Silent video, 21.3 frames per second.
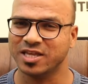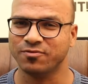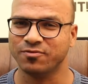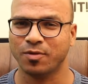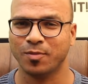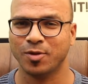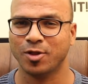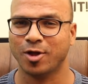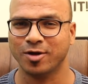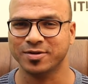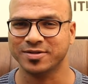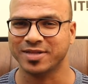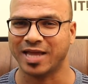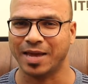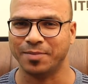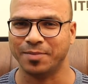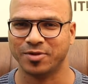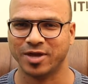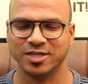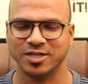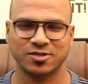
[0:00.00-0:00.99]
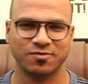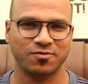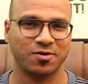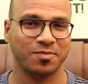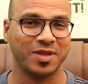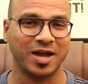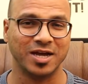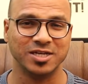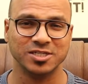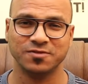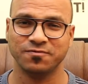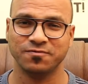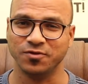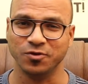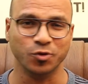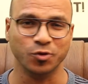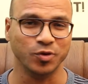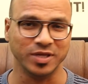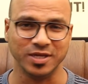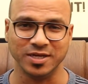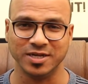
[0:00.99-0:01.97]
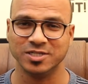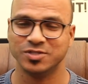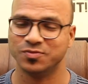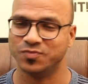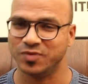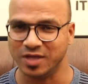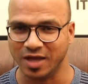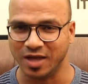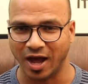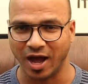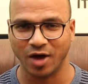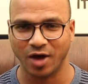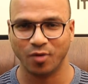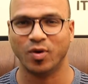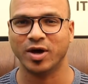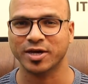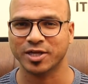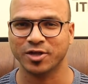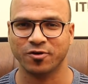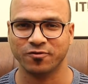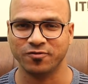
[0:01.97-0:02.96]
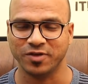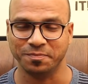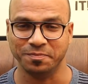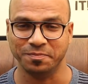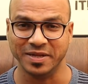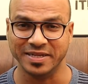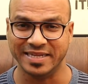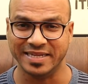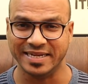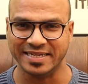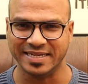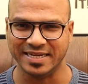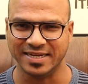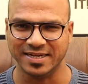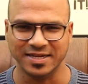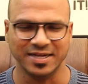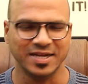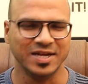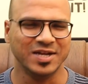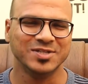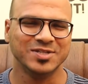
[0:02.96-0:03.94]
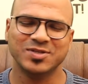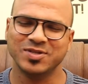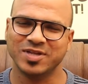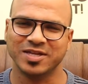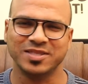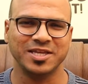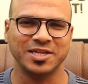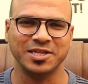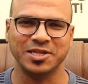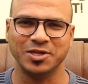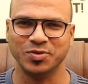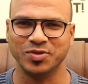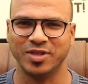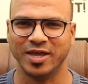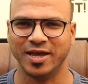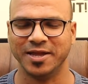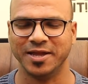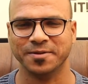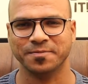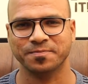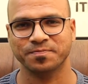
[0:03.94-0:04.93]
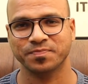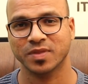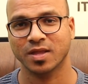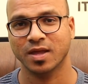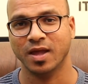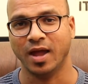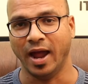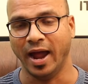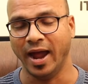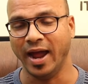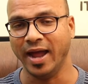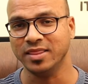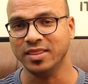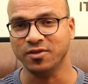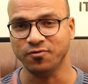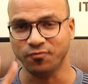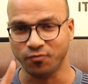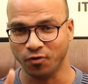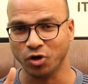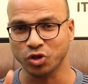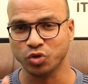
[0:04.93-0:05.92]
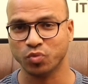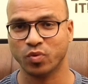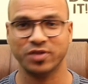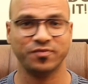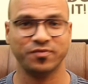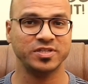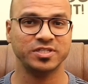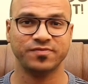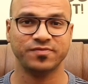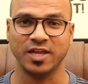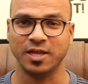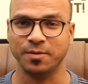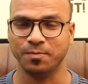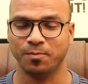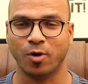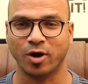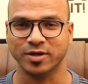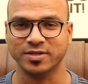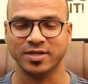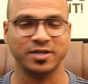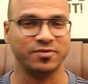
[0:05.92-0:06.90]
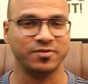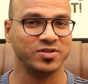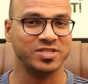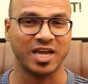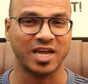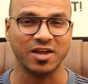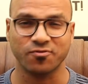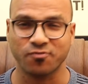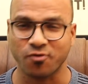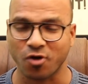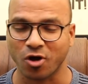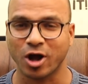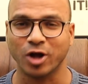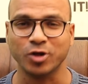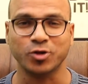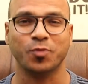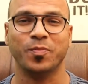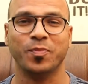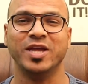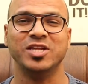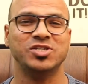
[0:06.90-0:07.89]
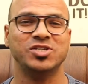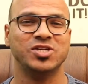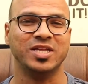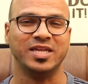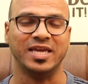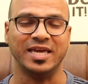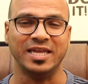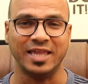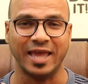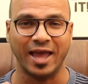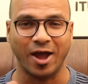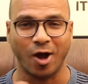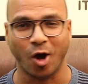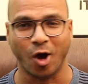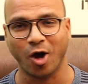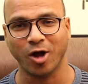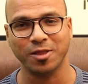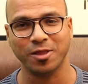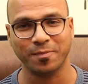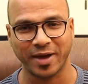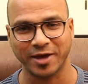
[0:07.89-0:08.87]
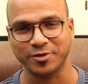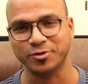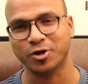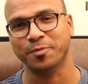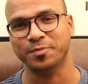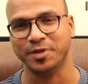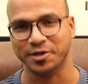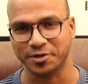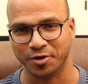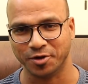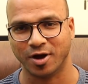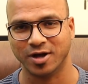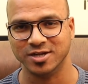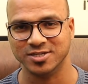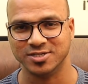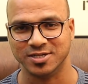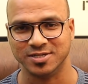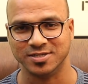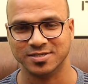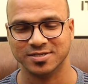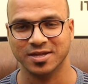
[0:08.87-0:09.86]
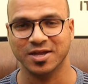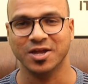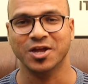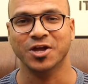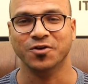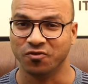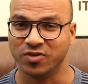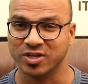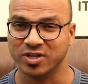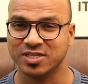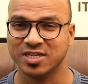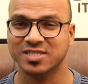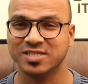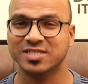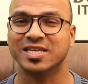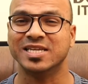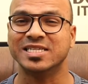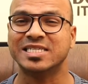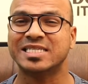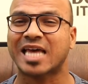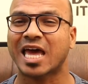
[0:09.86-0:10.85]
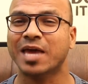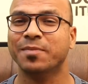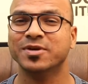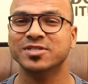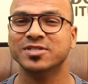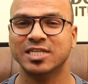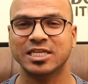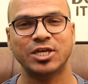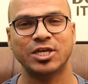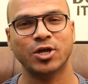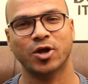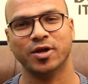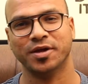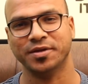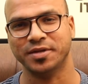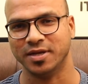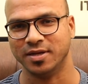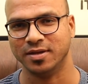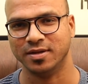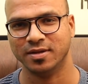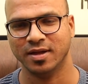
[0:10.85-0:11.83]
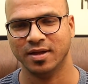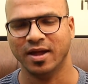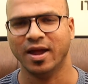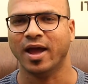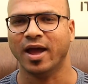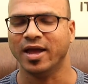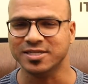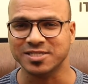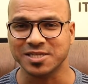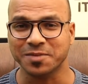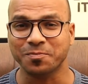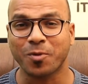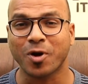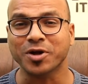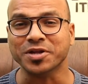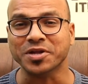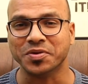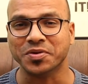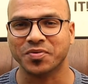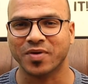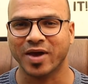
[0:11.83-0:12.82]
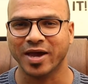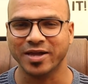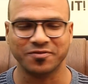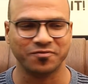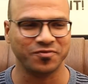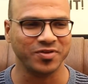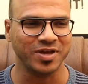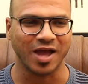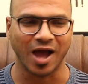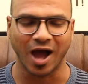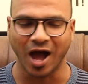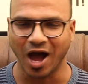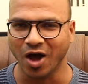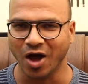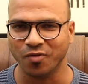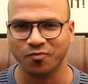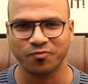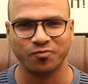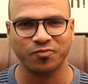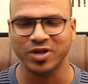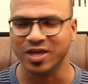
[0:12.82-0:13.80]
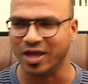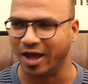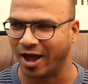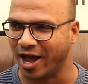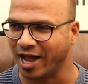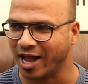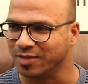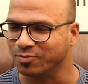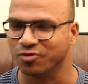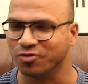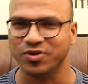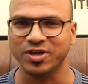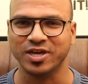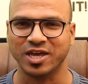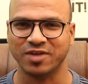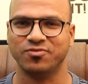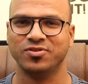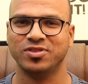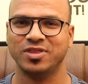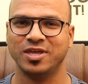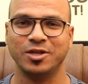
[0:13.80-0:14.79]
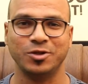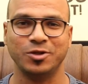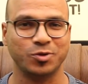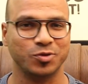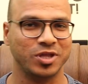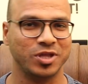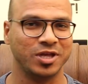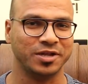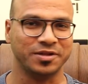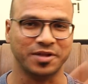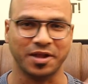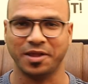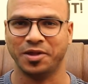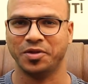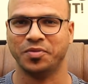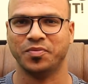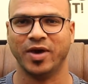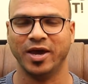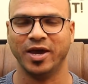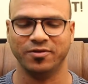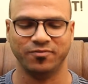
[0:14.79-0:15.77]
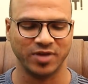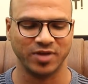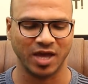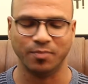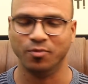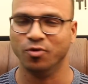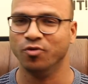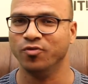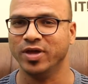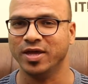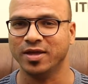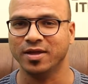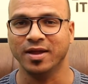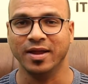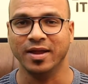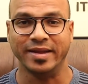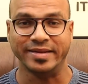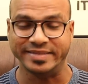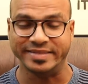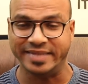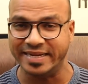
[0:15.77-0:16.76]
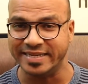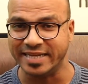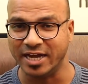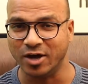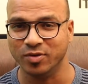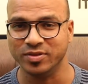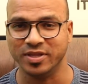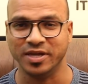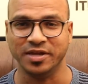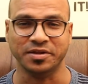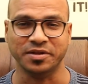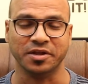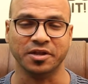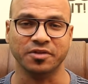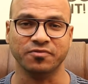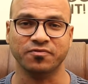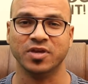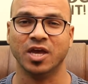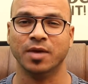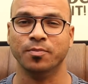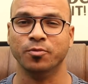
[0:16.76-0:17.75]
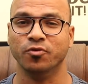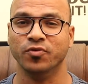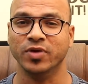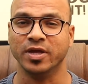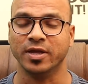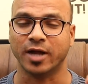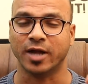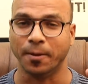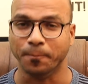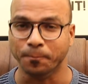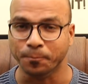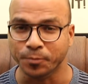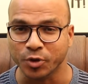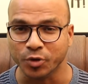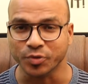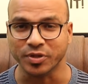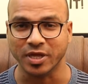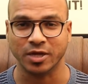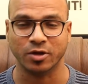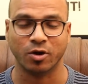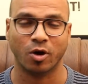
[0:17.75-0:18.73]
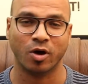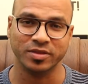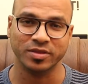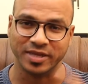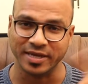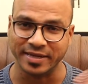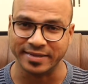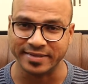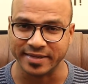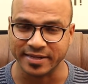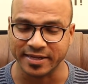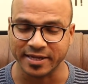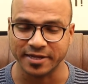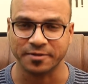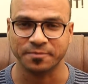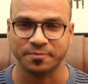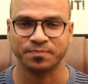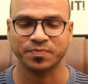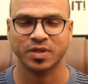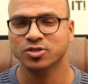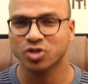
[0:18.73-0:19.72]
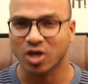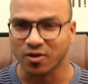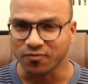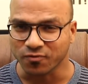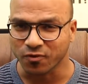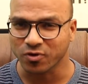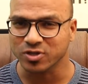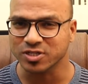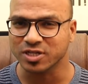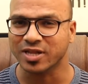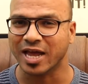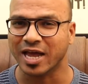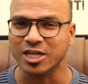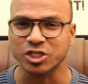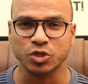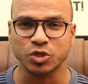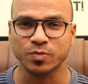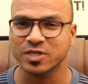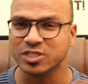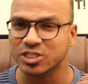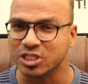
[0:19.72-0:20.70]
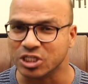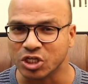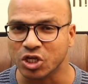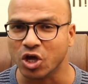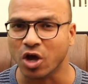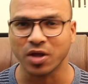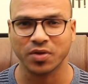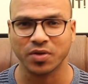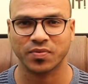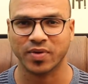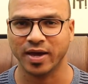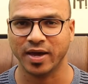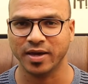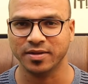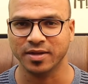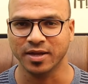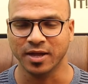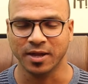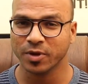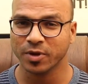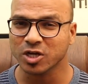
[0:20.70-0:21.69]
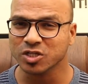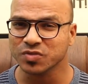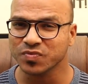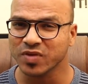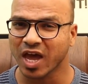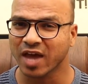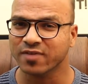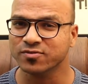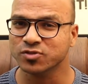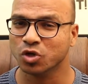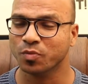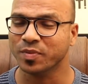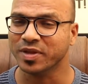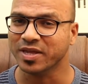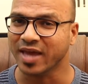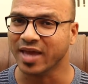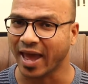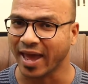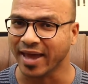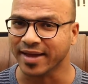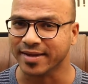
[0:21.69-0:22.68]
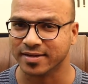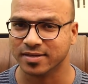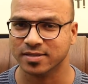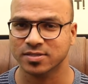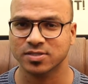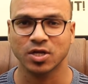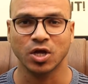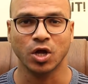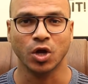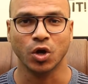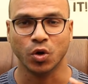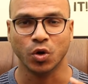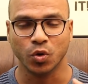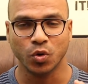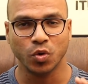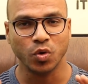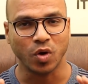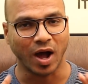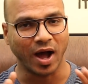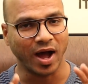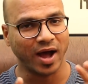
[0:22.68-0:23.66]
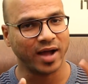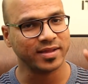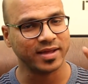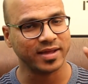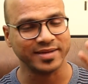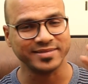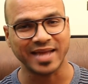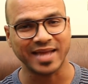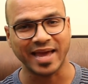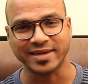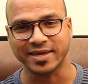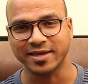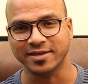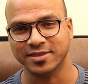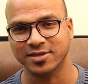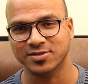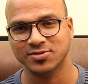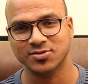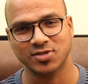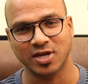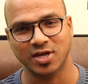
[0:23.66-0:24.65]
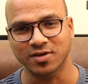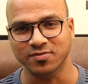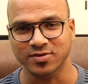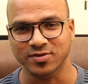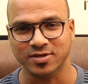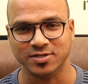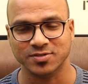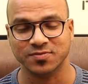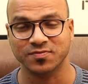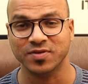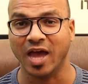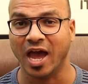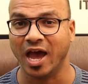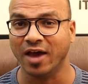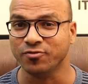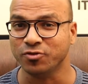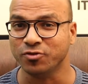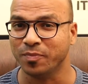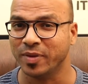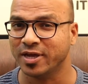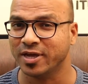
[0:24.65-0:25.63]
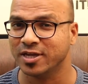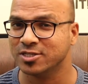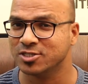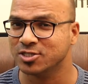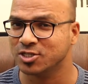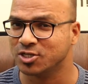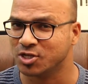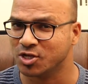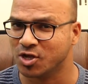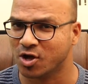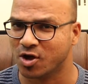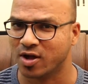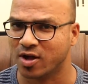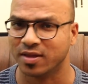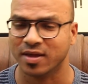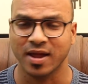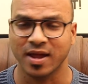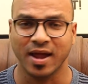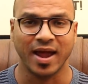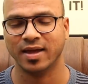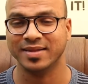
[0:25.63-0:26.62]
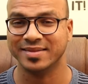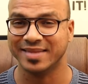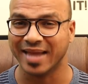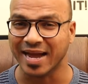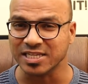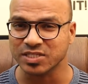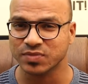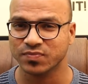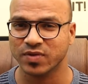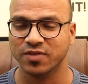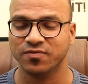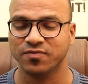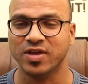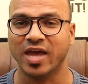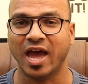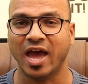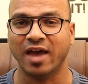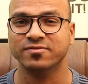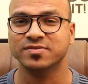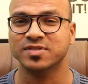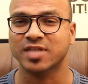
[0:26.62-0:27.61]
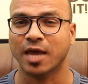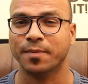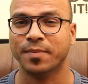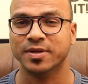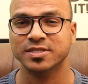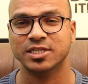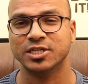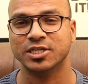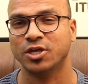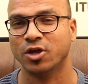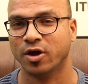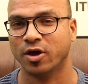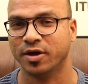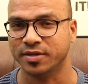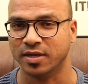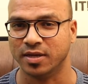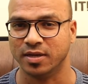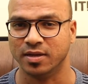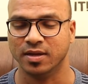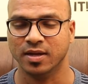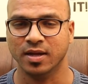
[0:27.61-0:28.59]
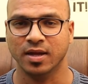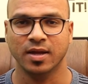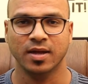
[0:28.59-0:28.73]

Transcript: there from a long time, right? So from last few years, we are working on big data, so nothing new there. And the fourth one, which is very important, which I forgot to mention in all my top technologies, which is cyber security. It's important, right? We are moving everything to the internet, right? We are moving data on the internet. We are moving computing on the internet. So of course, it has to be secure, right? Because we have so many hackers who are attacking these servers. We have to make it secure, and that's where we have cybersecurity.